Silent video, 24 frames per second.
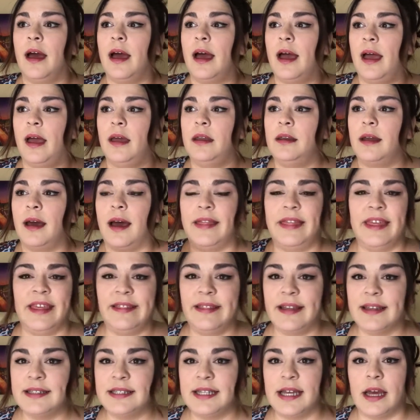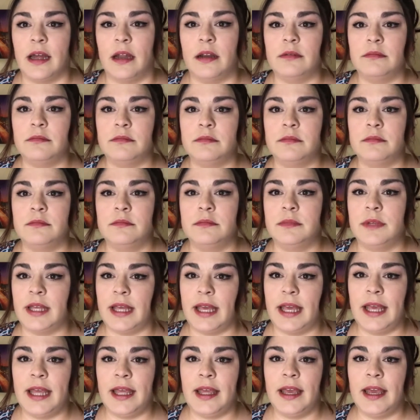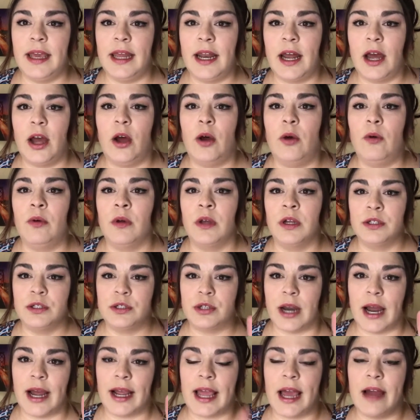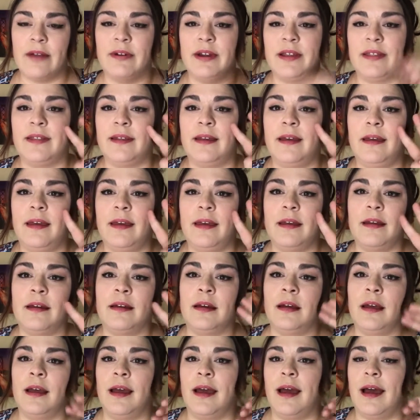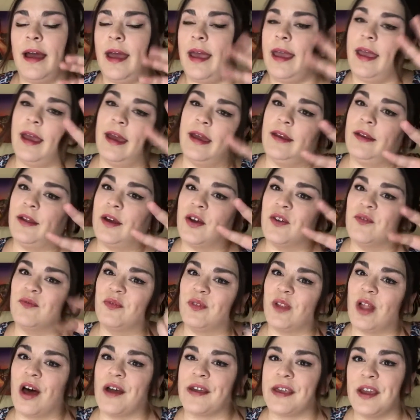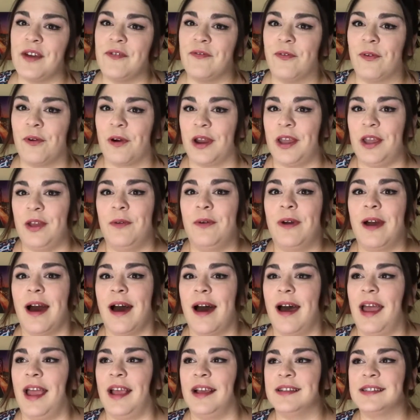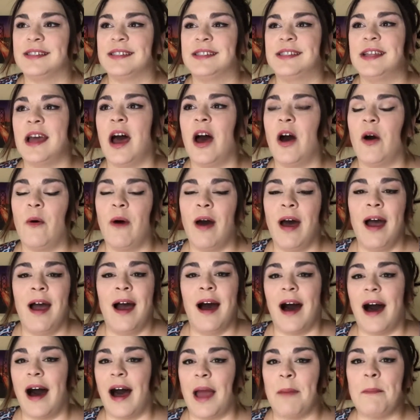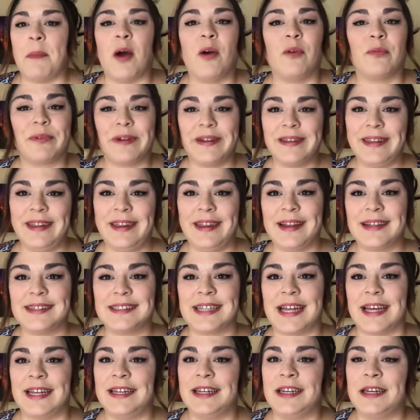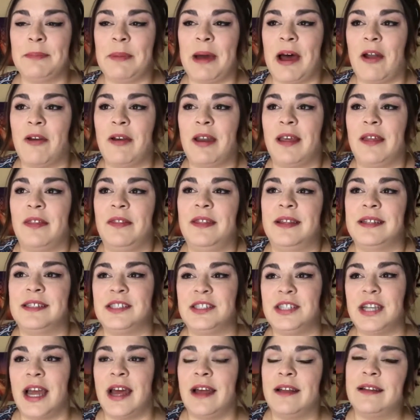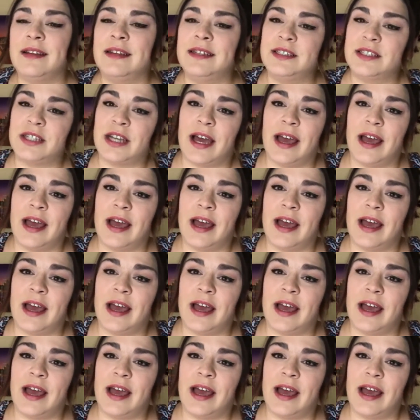and I think that's it. Eat keto, track everything, and vlog it for you guys. So I'm really excited about this challenge.